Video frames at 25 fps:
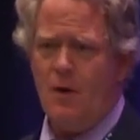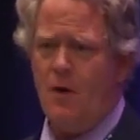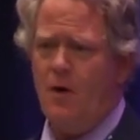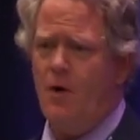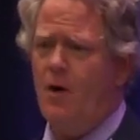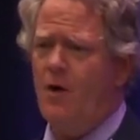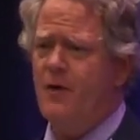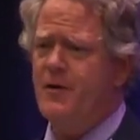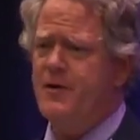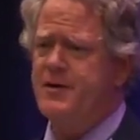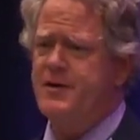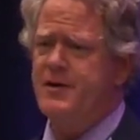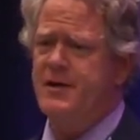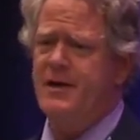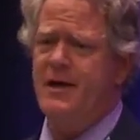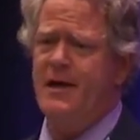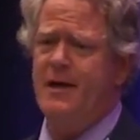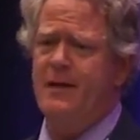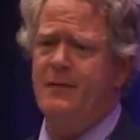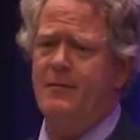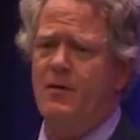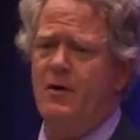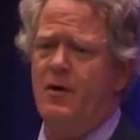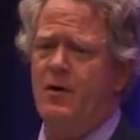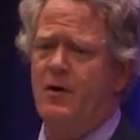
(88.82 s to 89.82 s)
all the
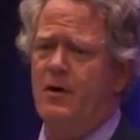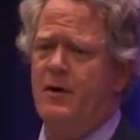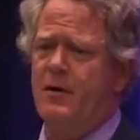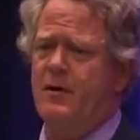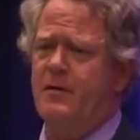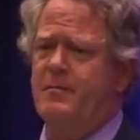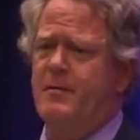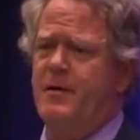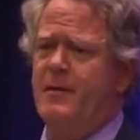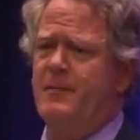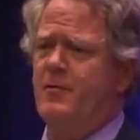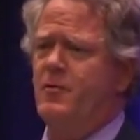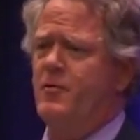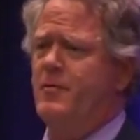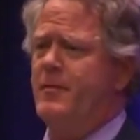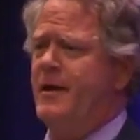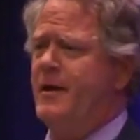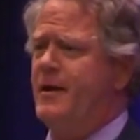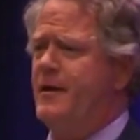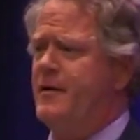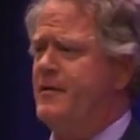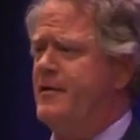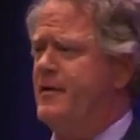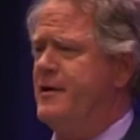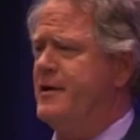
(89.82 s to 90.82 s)
team, all of the people who are
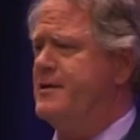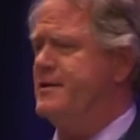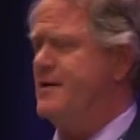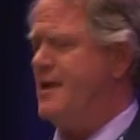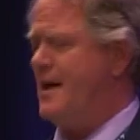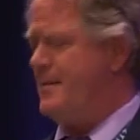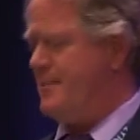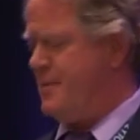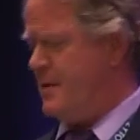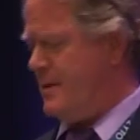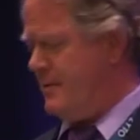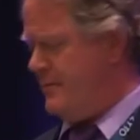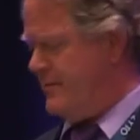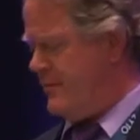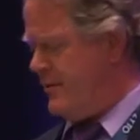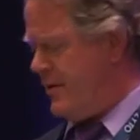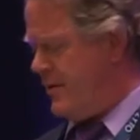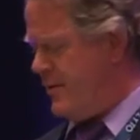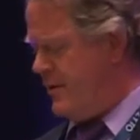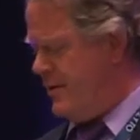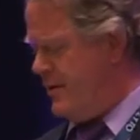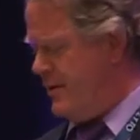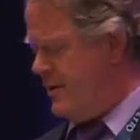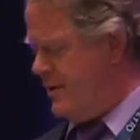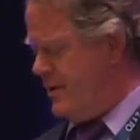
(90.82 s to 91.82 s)
making things happen, I'm
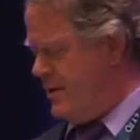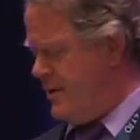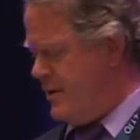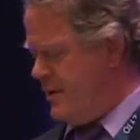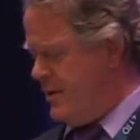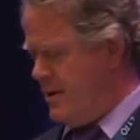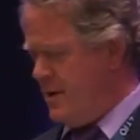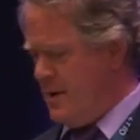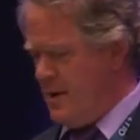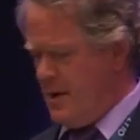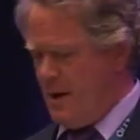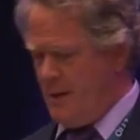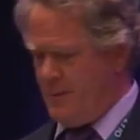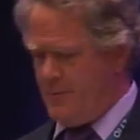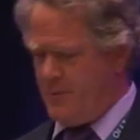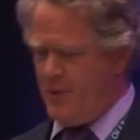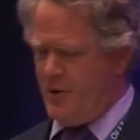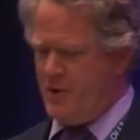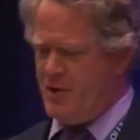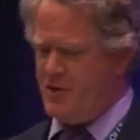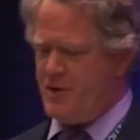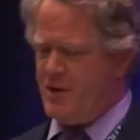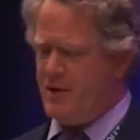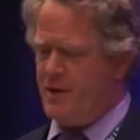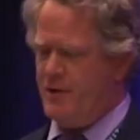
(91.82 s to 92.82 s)
very
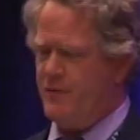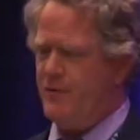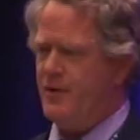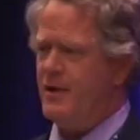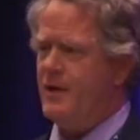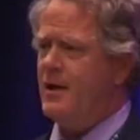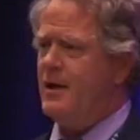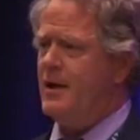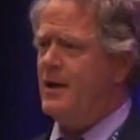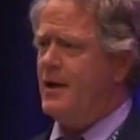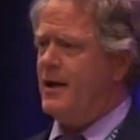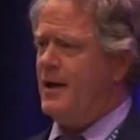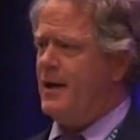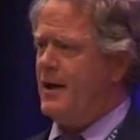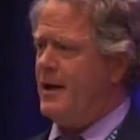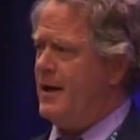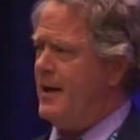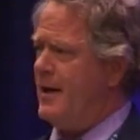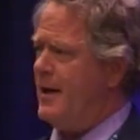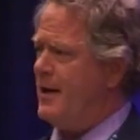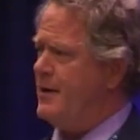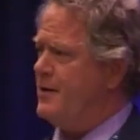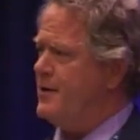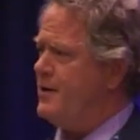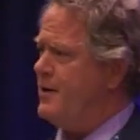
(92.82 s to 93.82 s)
appreciative.
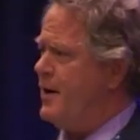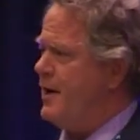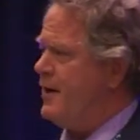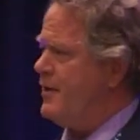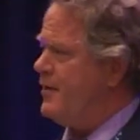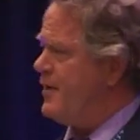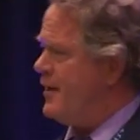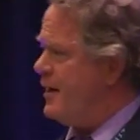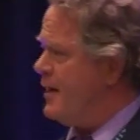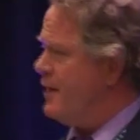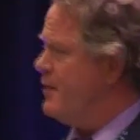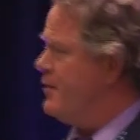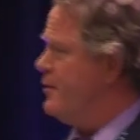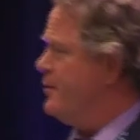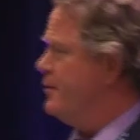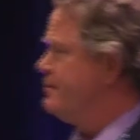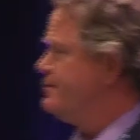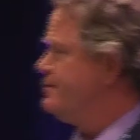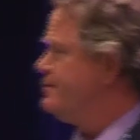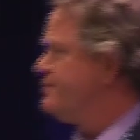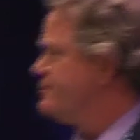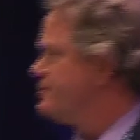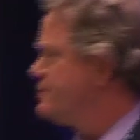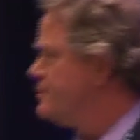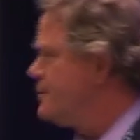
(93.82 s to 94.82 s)
And I thank you.
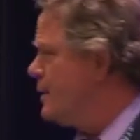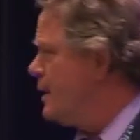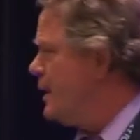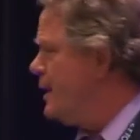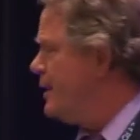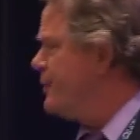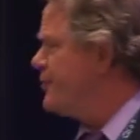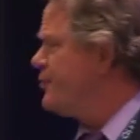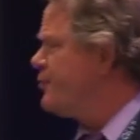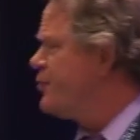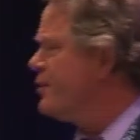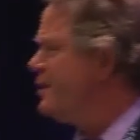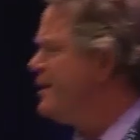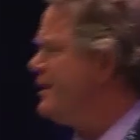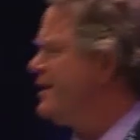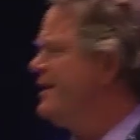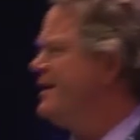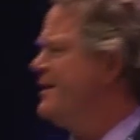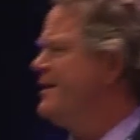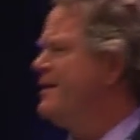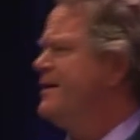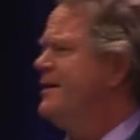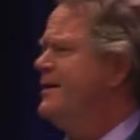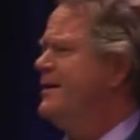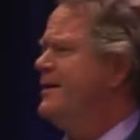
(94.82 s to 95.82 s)
And it's really,
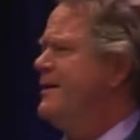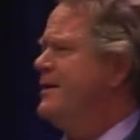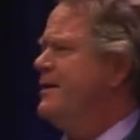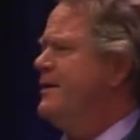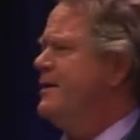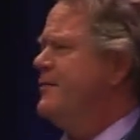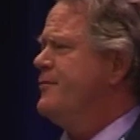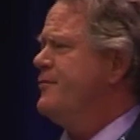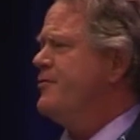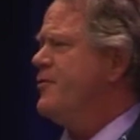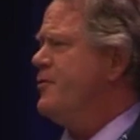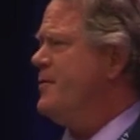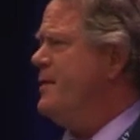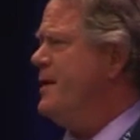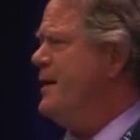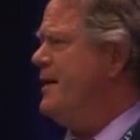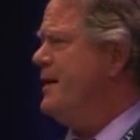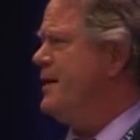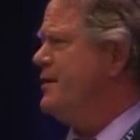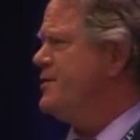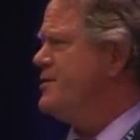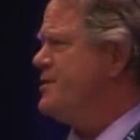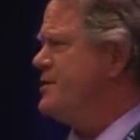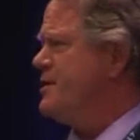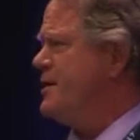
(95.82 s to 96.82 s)
for me,
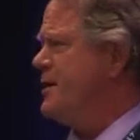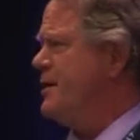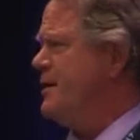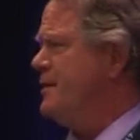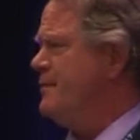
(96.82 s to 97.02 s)
it's